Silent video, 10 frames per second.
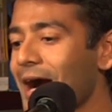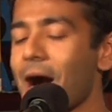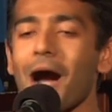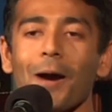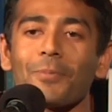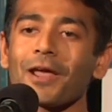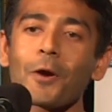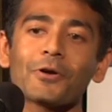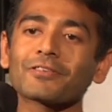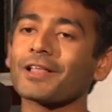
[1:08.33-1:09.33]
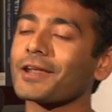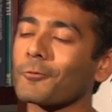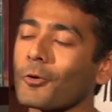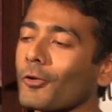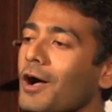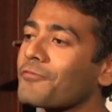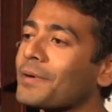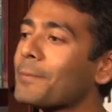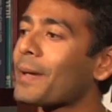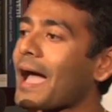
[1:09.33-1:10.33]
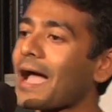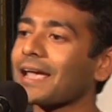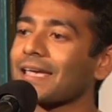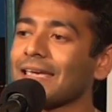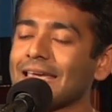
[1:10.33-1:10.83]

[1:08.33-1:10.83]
But I always let it roll off my back.